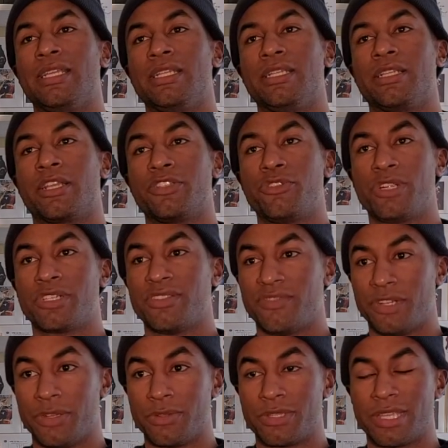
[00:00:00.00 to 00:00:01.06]
constructive
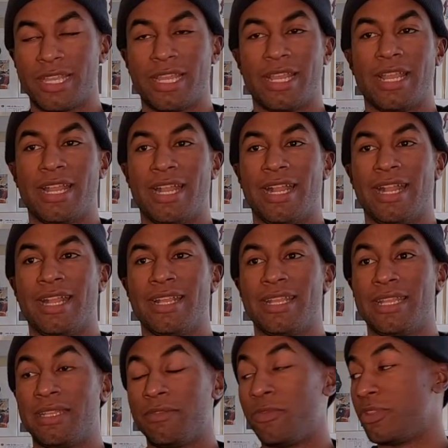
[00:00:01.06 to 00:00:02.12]
notes.
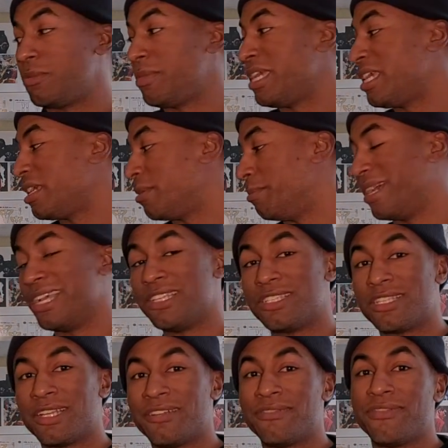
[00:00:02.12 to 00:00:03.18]
With me and my
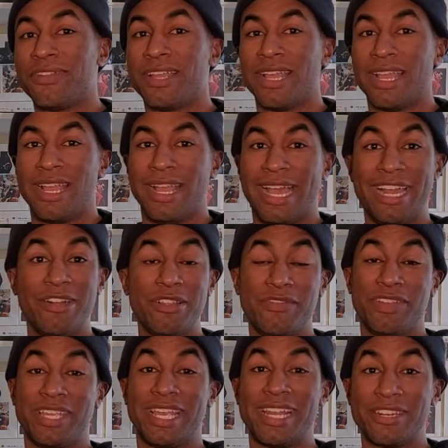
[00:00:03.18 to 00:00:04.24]
stuff, I don't
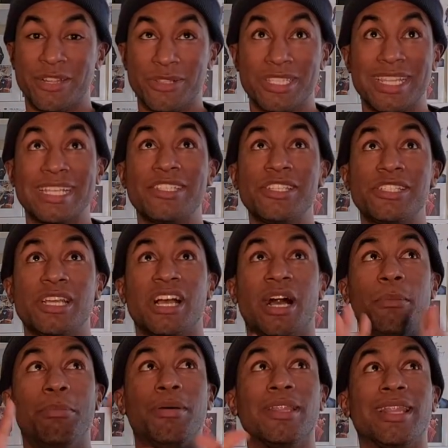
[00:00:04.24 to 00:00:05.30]
even get notes. That's just a
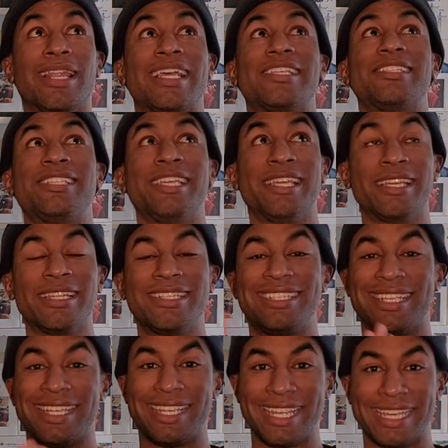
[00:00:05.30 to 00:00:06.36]
blessing
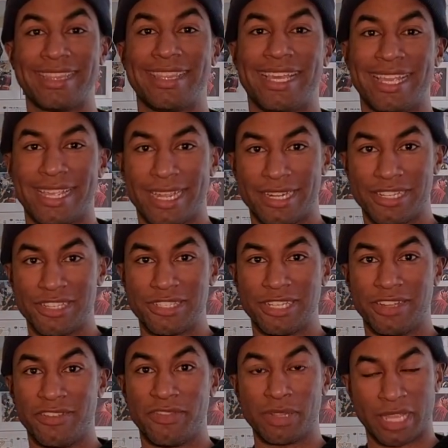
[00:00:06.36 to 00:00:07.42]
to get that kind of
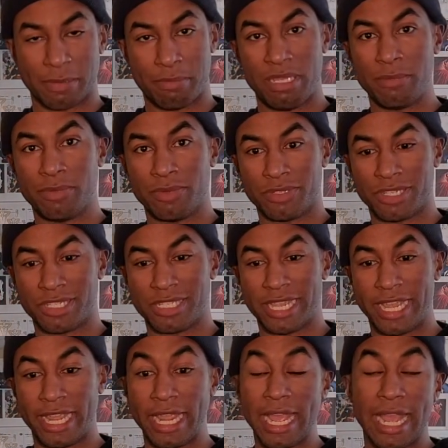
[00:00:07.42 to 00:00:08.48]
stuff. Like people to
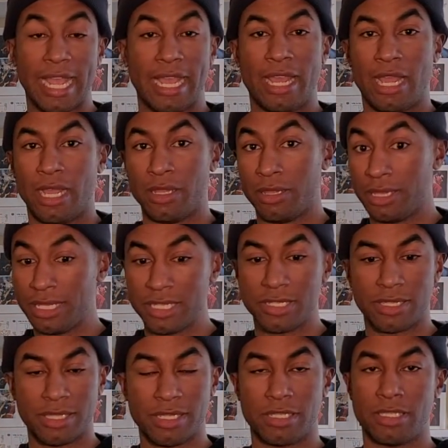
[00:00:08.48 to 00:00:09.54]
say, this,
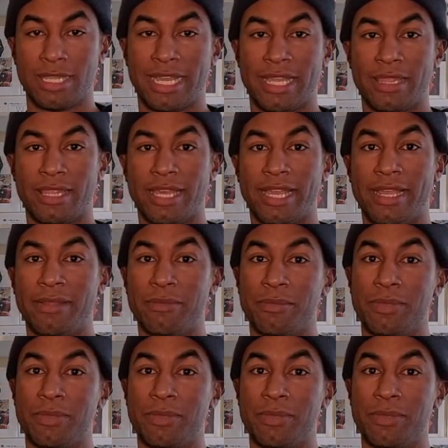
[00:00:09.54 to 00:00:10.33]
that.